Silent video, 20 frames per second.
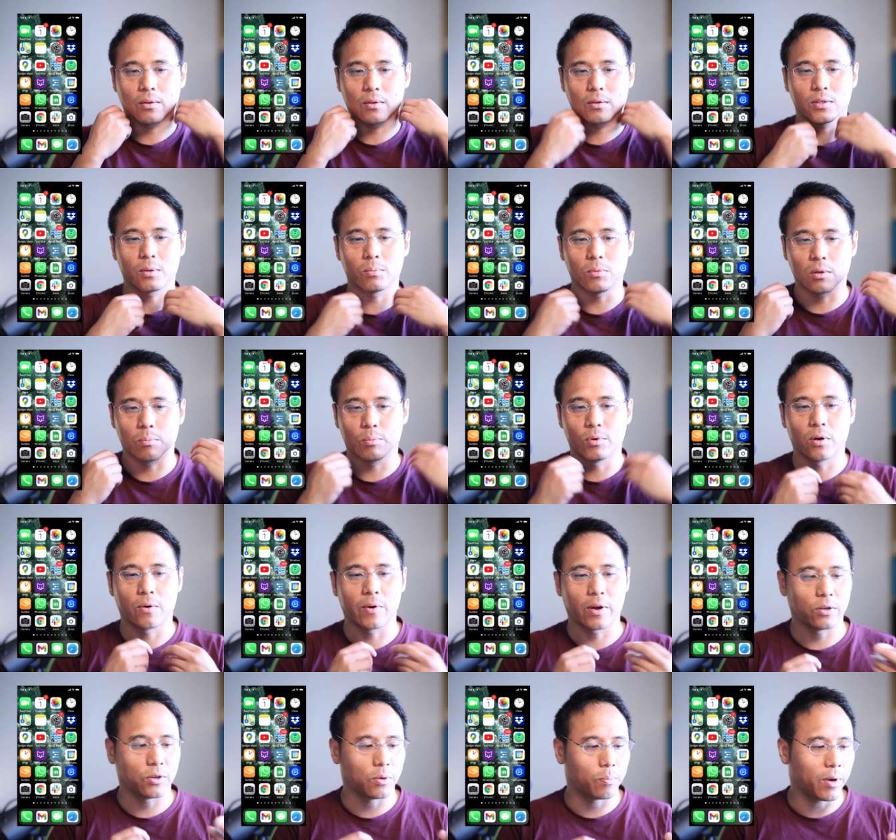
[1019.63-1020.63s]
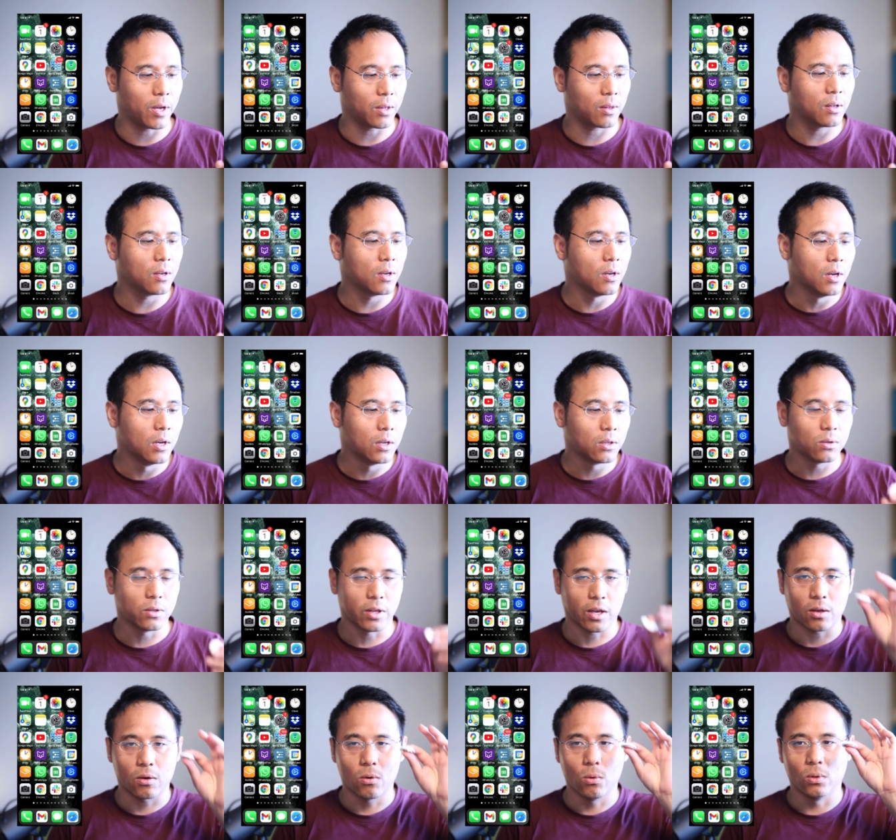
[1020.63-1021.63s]
something you put around your pet to
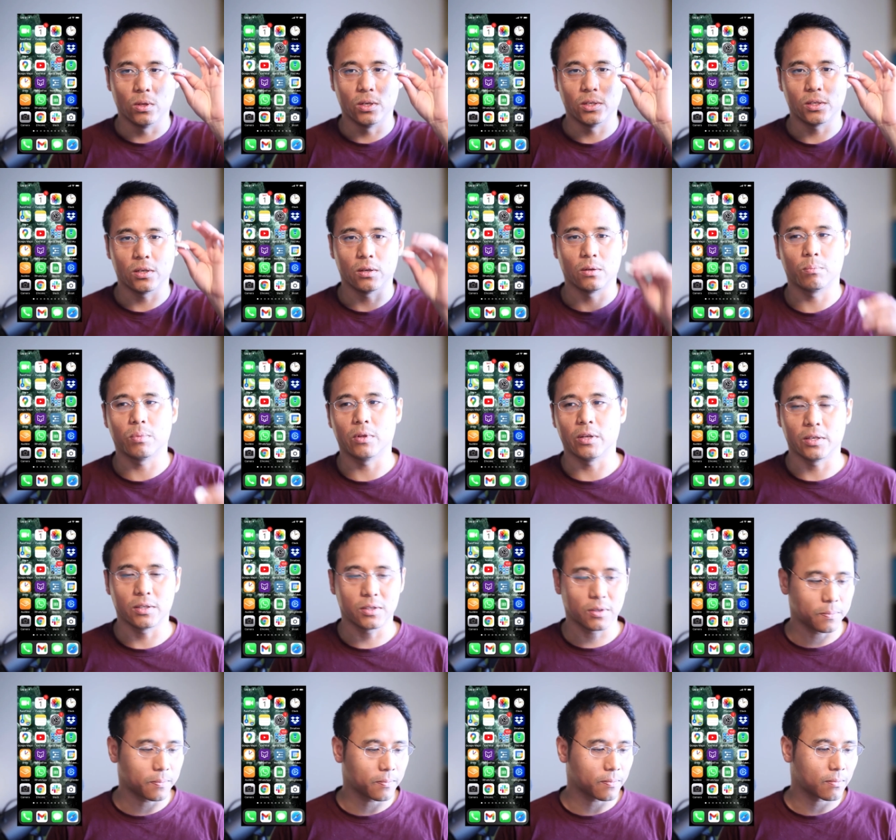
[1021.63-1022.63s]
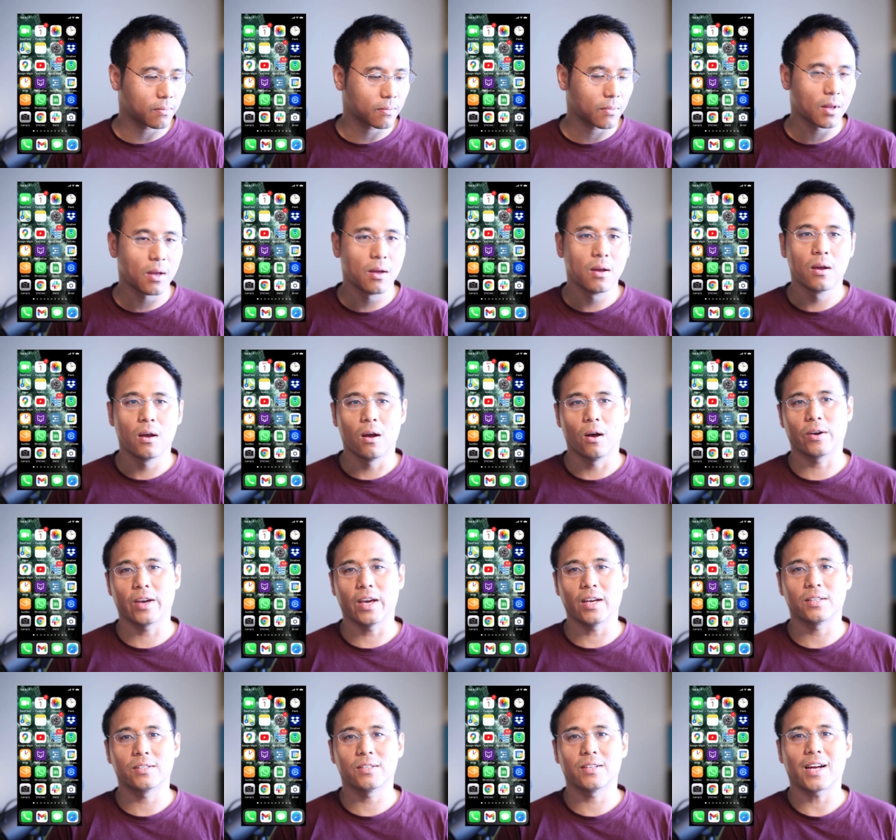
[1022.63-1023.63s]
like hold this in place.
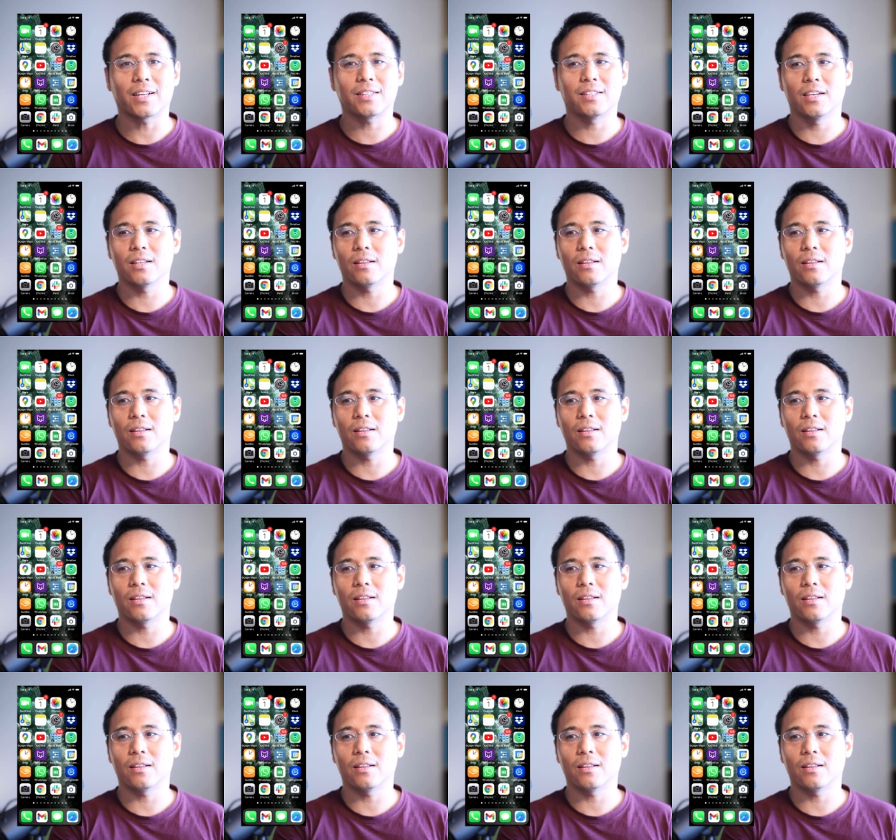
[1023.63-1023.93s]
Okay, so that's